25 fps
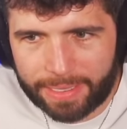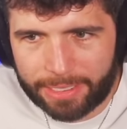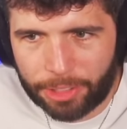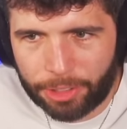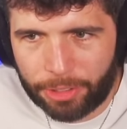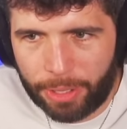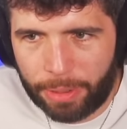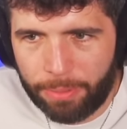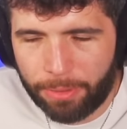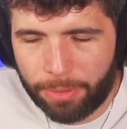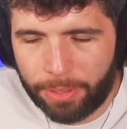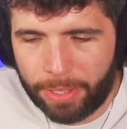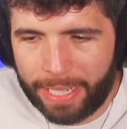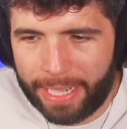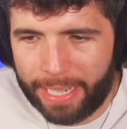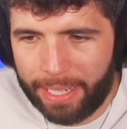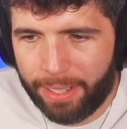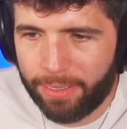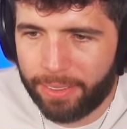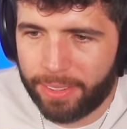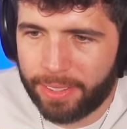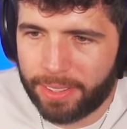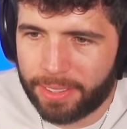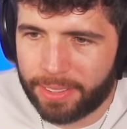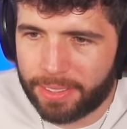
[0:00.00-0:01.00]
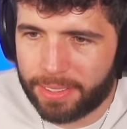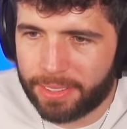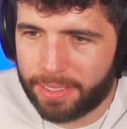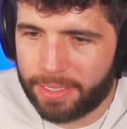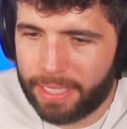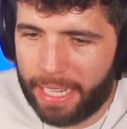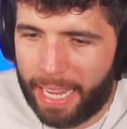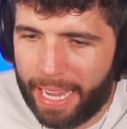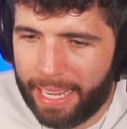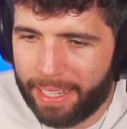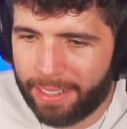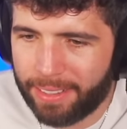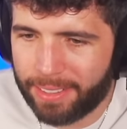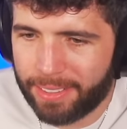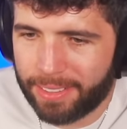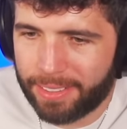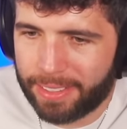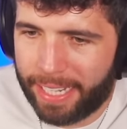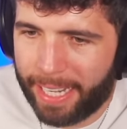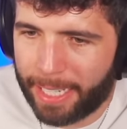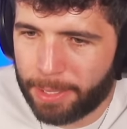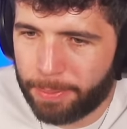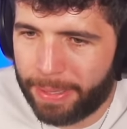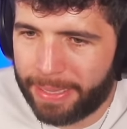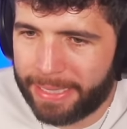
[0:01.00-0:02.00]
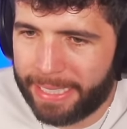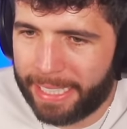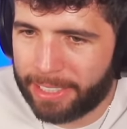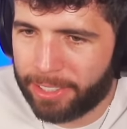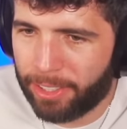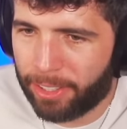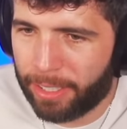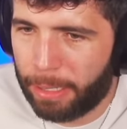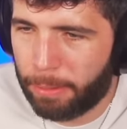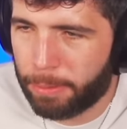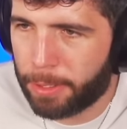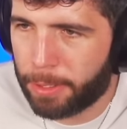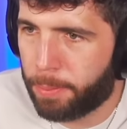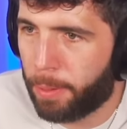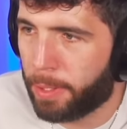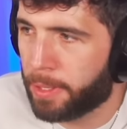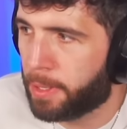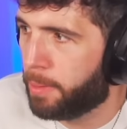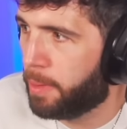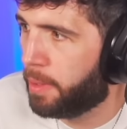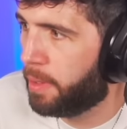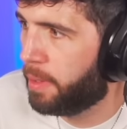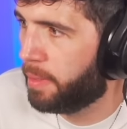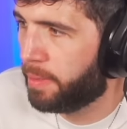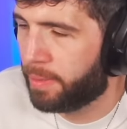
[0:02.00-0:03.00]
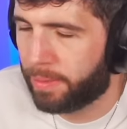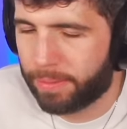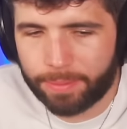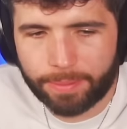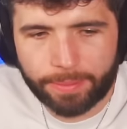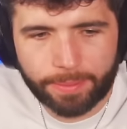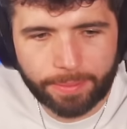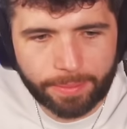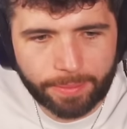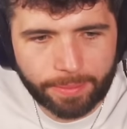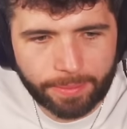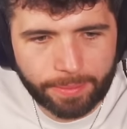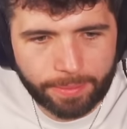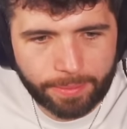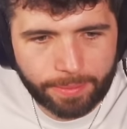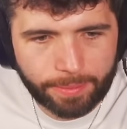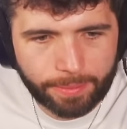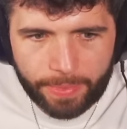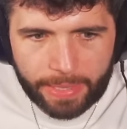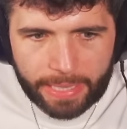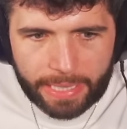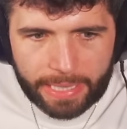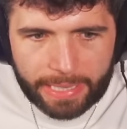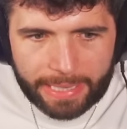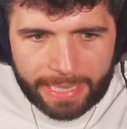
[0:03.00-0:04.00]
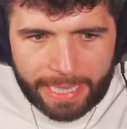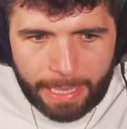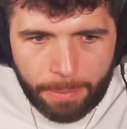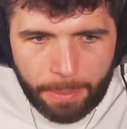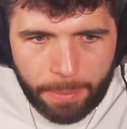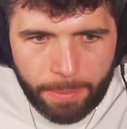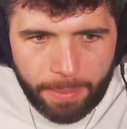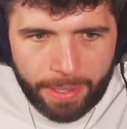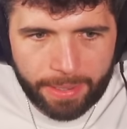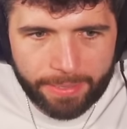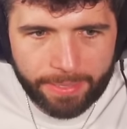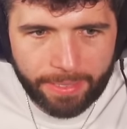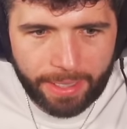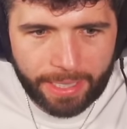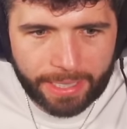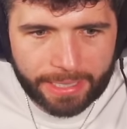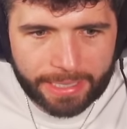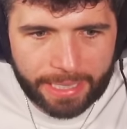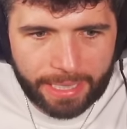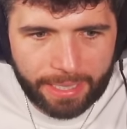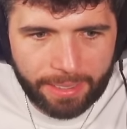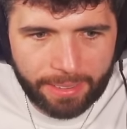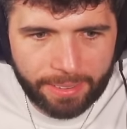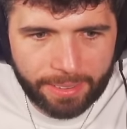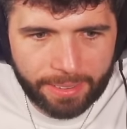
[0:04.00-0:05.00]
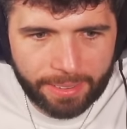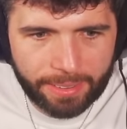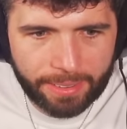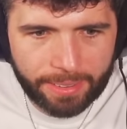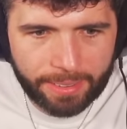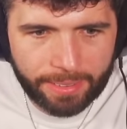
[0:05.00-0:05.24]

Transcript: Stream 3 hours and get as many TikTok as possible. That'd be my advice now.